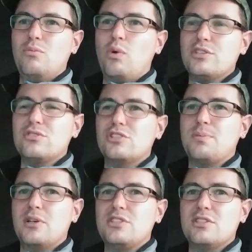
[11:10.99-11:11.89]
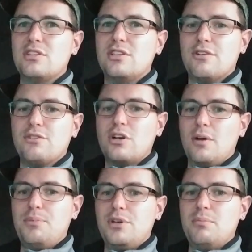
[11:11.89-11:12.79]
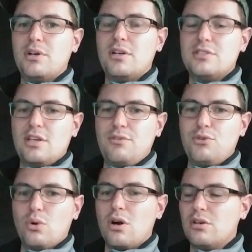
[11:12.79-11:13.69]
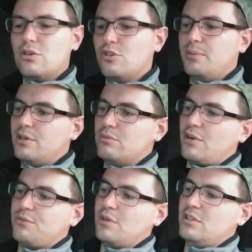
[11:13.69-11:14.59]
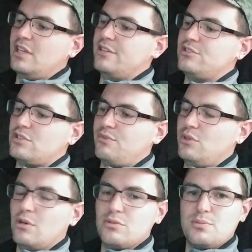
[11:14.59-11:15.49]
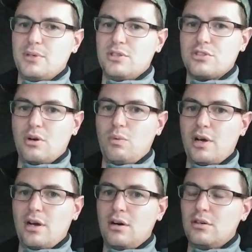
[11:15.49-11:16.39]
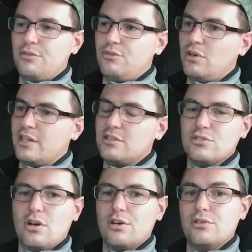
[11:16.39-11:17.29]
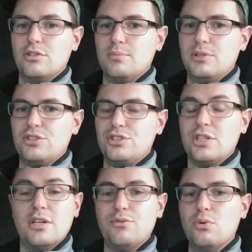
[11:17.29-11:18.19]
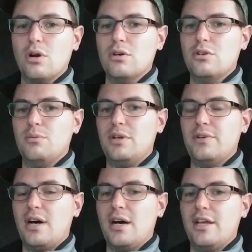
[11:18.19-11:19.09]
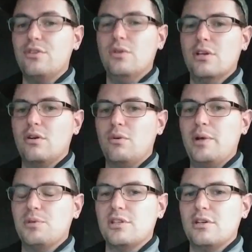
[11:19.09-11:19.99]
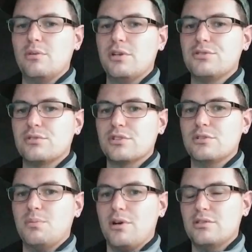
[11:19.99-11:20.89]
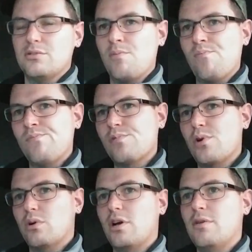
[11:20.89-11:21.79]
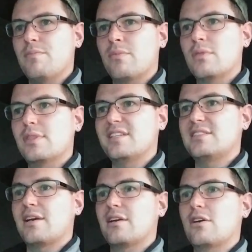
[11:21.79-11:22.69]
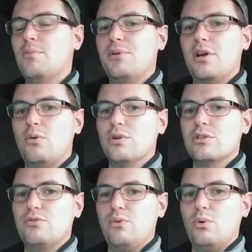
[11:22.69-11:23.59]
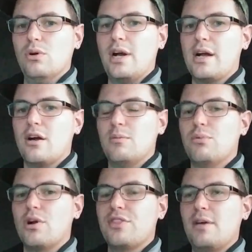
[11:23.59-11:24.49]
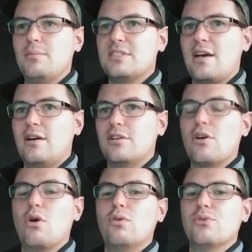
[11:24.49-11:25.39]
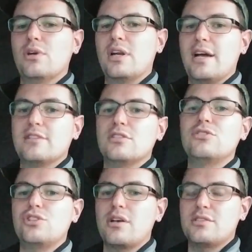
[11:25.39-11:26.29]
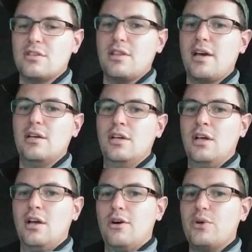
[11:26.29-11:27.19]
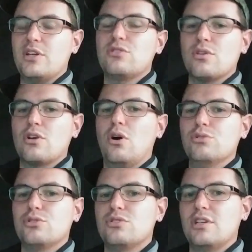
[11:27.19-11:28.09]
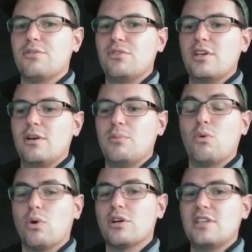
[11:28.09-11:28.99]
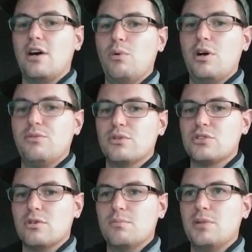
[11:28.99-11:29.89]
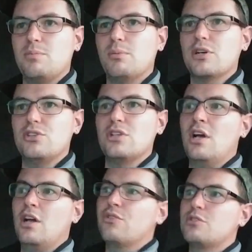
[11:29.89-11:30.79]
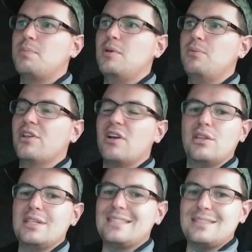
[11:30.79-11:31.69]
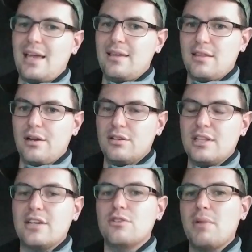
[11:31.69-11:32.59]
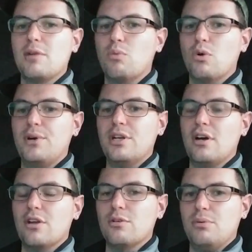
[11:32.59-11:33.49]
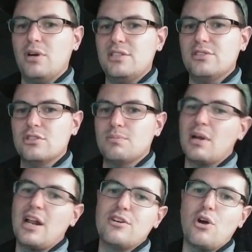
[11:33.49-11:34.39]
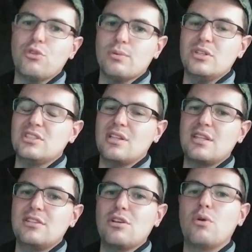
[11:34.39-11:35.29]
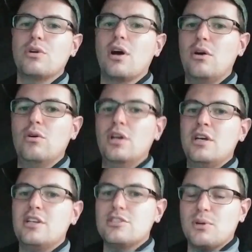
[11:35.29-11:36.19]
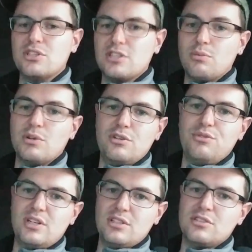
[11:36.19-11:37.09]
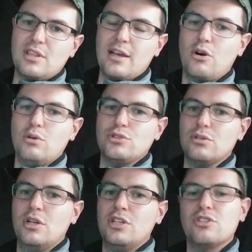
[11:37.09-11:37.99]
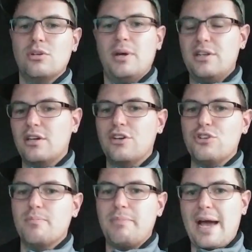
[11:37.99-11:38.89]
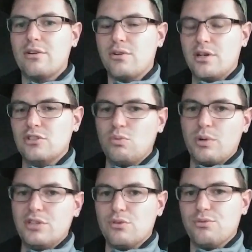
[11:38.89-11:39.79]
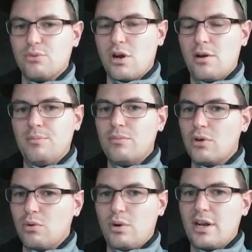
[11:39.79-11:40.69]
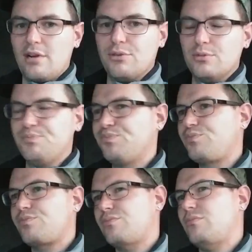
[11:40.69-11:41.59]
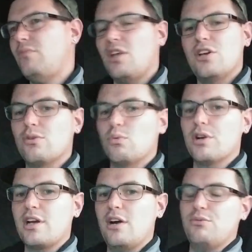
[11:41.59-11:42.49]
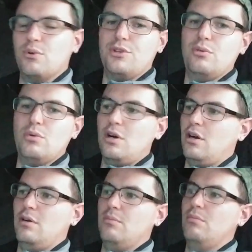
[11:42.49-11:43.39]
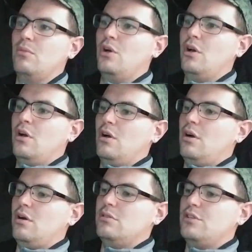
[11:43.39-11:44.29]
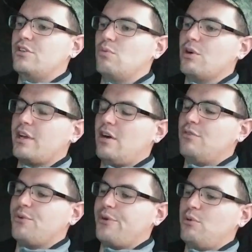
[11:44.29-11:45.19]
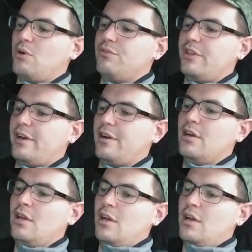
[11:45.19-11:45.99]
Western Express is a different company because if you are a little bit of rough around the edges, if you don't speak so well, if you like to talk a little bit of shit, if you are a little bit of a hothead, you can get away with it at Western Express. Okay? The second company I worked for, I kind of brought that mentality over, and I had to adjust to that. Okay, so the culture is different there, but it works out well for certain people because there's people there that stay there and they could make more money other places, but I know the reason that they don't go is because they really fit into that culture. So depending on your background and where you're from or whatever, it could work out for you. It could work out for you over there.